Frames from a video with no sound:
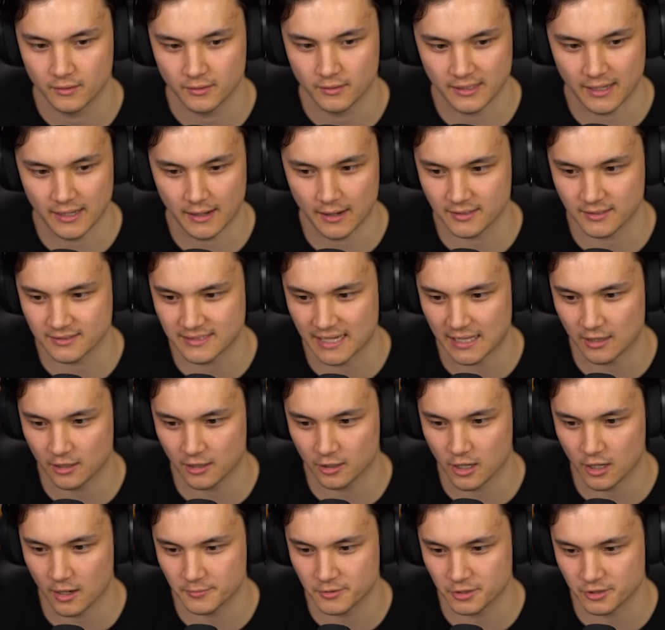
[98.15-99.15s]
Yeah, because the
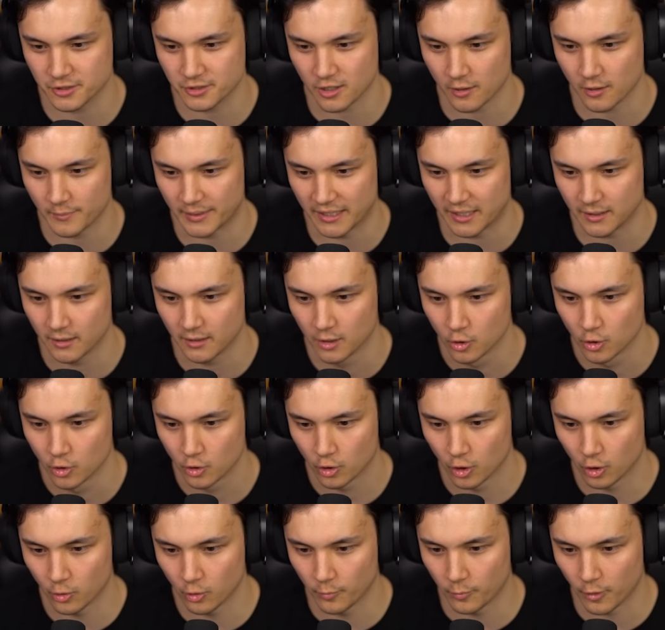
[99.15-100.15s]
helicopter's on me.
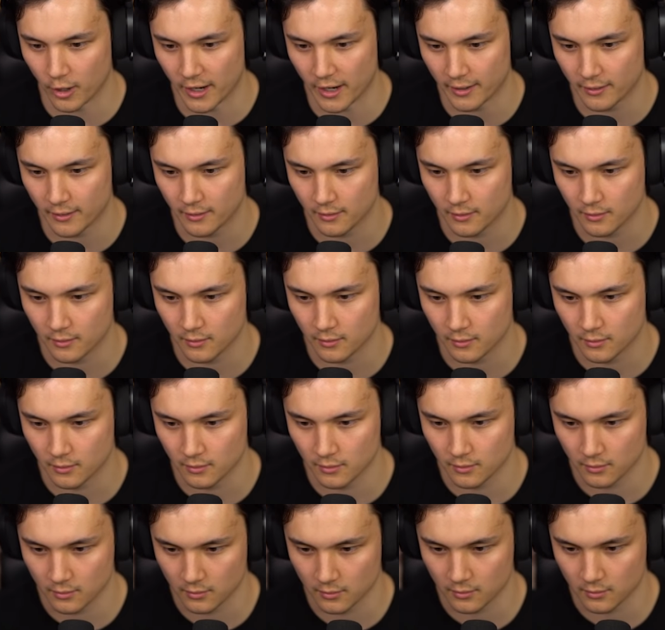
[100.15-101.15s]
Oh boy.
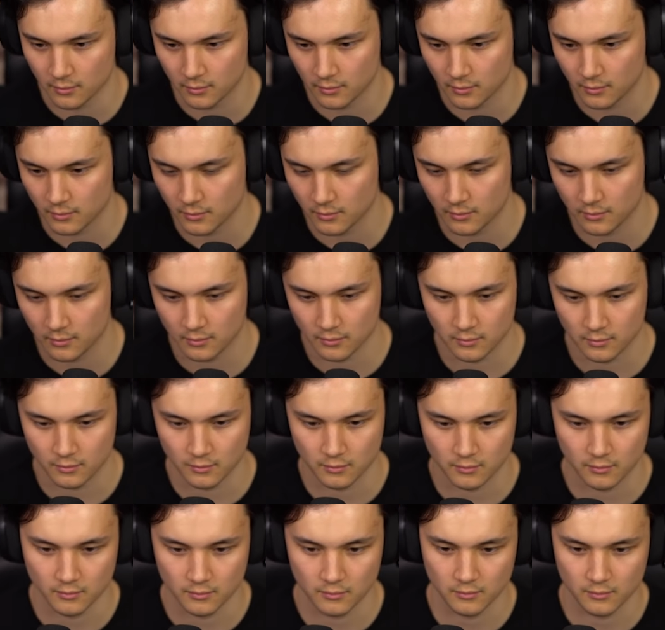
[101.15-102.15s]
Am I
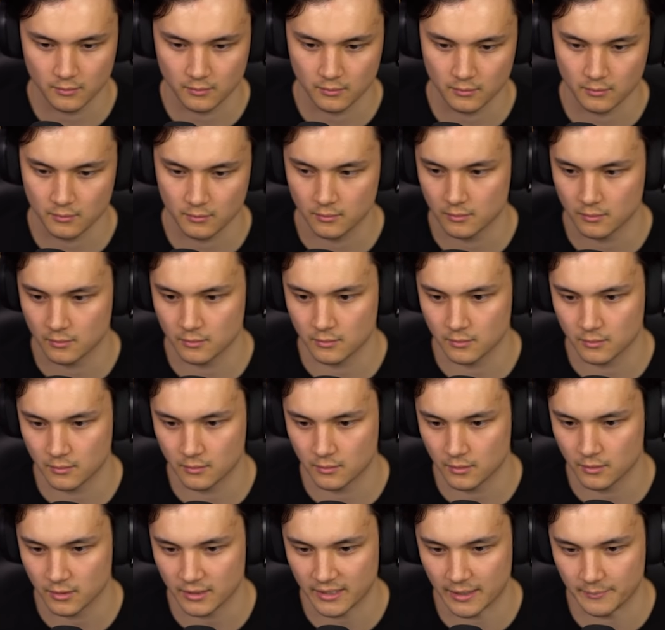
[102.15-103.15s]
getting shot at already?
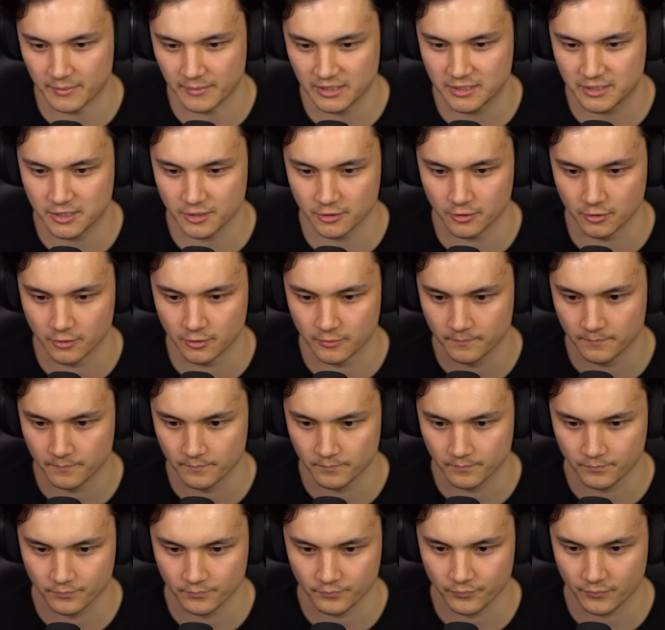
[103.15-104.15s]
Yeah, me too.
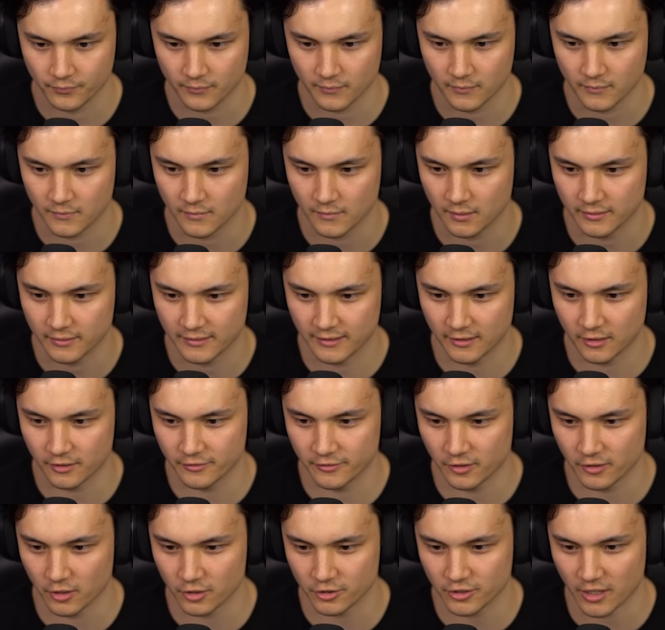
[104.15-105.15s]

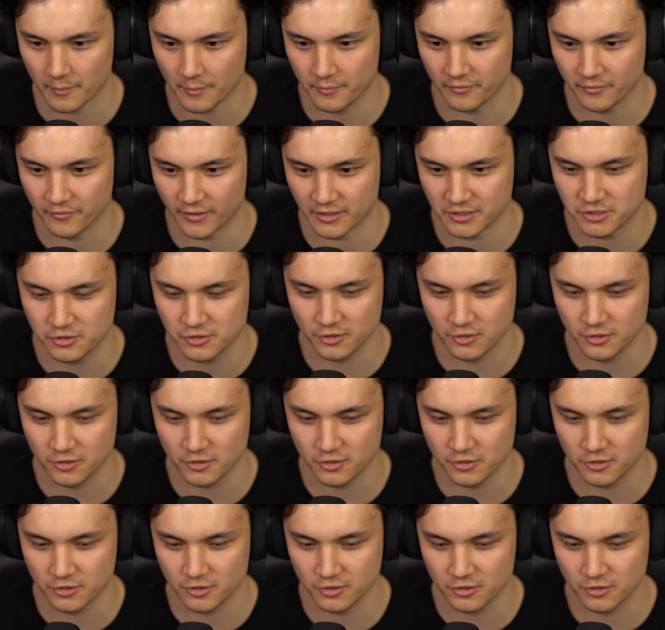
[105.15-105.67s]
They're on top of us.